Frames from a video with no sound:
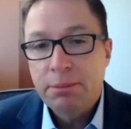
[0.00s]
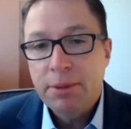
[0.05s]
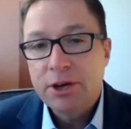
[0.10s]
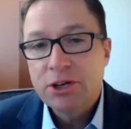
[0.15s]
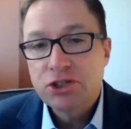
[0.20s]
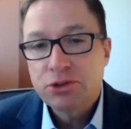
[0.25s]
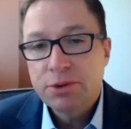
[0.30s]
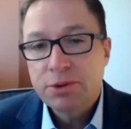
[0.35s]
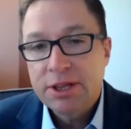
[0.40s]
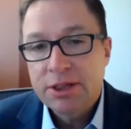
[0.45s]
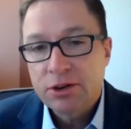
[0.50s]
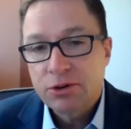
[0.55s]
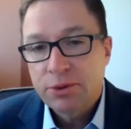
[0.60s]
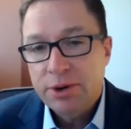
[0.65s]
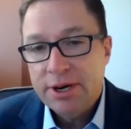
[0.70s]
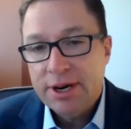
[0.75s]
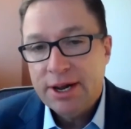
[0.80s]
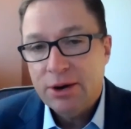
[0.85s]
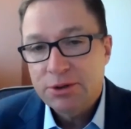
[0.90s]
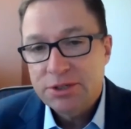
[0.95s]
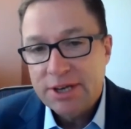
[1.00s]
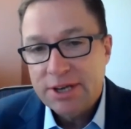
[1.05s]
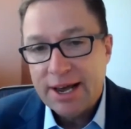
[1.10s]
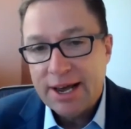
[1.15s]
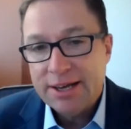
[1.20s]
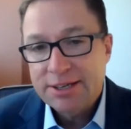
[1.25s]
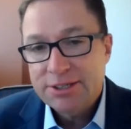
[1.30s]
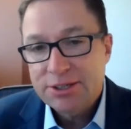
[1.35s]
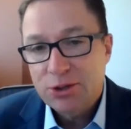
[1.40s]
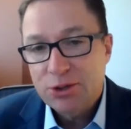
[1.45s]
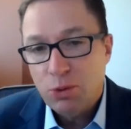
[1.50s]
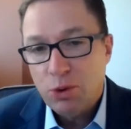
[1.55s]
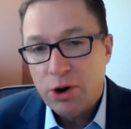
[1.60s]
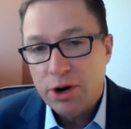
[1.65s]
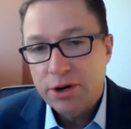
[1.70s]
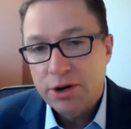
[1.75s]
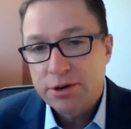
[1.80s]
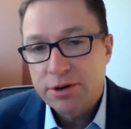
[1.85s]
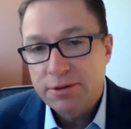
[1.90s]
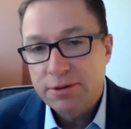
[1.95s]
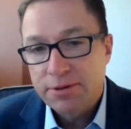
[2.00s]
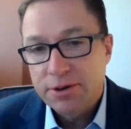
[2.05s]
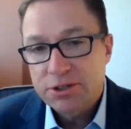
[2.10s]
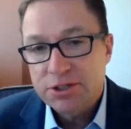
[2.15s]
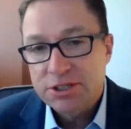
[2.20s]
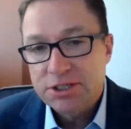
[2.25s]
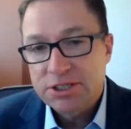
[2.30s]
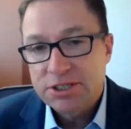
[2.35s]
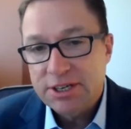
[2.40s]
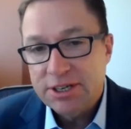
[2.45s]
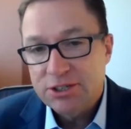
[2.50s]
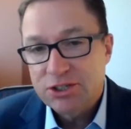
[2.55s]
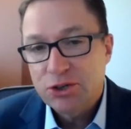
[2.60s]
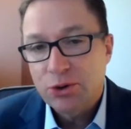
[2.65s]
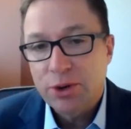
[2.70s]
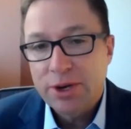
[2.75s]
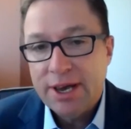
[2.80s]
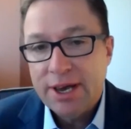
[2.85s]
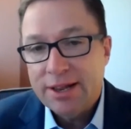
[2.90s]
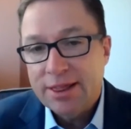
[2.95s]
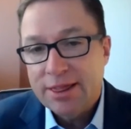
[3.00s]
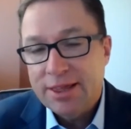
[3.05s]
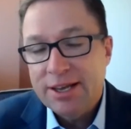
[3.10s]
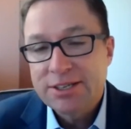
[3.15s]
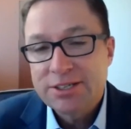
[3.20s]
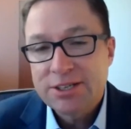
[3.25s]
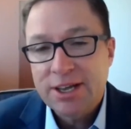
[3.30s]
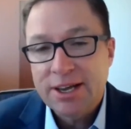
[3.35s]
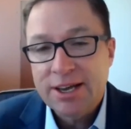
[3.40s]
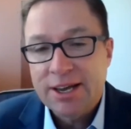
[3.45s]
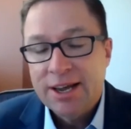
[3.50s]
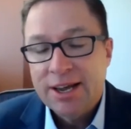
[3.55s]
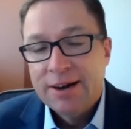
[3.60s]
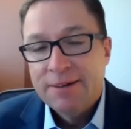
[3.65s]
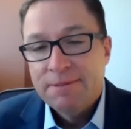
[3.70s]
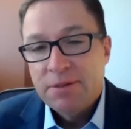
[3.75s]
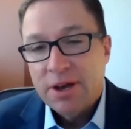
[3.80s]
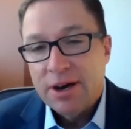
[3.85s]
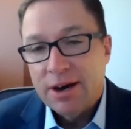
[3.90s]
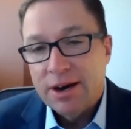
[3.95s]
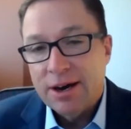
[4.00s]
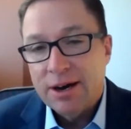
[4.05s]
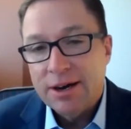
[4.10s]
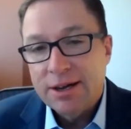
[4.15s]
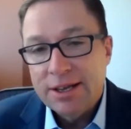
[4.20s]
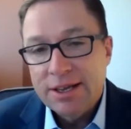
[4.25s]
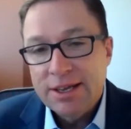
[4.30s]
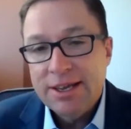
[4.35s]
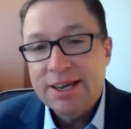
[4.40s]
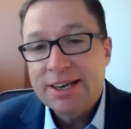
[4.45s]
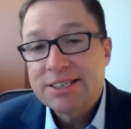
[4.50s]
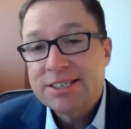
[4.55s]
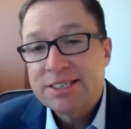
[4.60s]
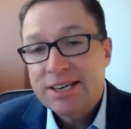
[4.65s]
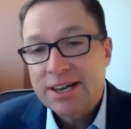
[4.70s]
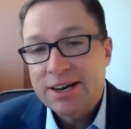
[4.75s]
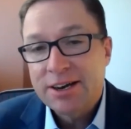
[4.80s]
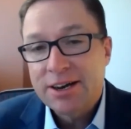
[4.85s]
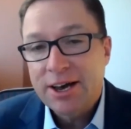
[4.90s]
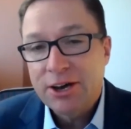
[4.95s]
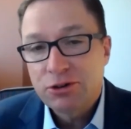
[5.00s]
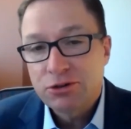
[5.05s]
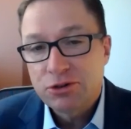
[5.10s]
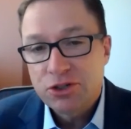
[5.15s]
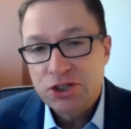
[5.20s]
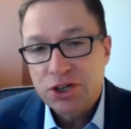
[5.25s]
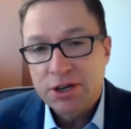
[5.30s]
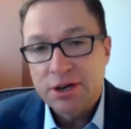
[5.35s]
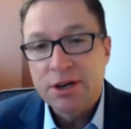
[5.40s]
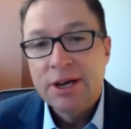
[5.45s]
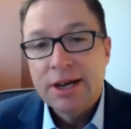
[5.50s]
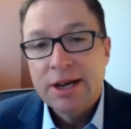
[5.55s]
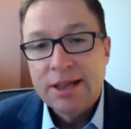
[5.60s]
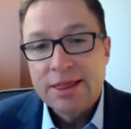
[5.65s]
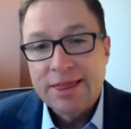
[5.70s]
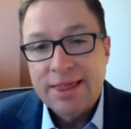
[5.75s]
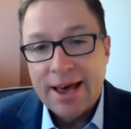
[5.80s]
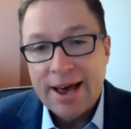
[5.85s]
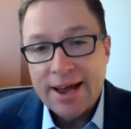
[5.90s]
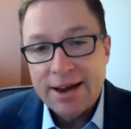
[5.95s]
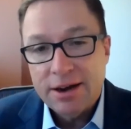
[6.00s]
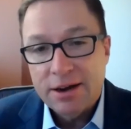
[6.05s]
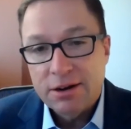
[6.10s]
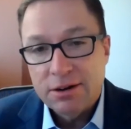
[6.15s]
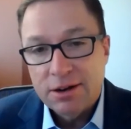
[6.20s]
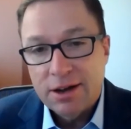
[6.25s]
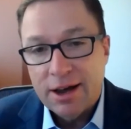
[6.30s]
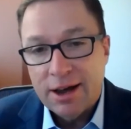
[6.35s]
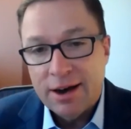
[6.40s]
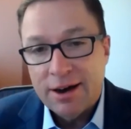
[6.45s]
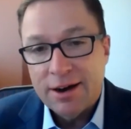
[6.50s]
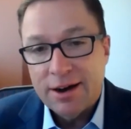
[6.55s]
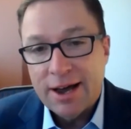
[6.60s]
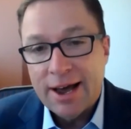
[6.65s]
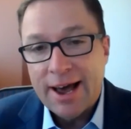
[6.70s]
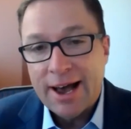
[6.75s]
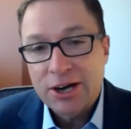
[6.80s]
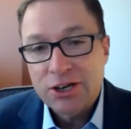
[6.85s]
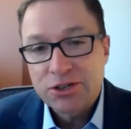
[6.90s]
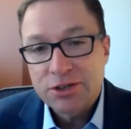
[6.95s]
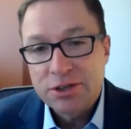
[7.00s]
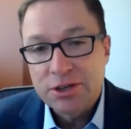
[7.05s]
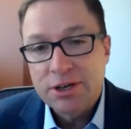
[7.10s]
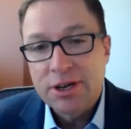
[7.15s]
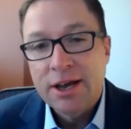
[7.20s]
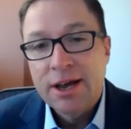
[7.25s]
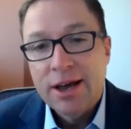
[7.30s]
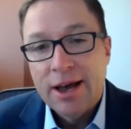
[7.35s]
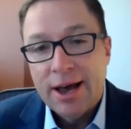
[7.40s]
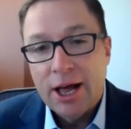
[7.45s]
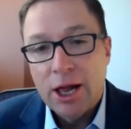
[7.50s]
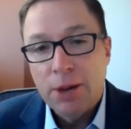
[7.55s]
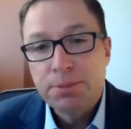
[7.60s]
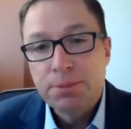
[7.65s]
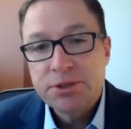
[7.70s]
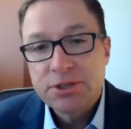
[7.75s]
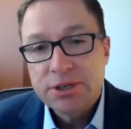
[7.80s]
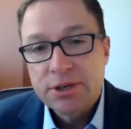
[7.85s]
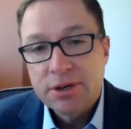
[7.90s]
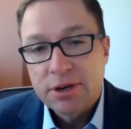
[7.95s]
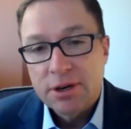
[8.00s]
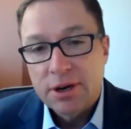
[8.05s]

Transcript: measuring the greenhouse gas and the water efficiency. And so again, things like ESN nitrogen, that actually helps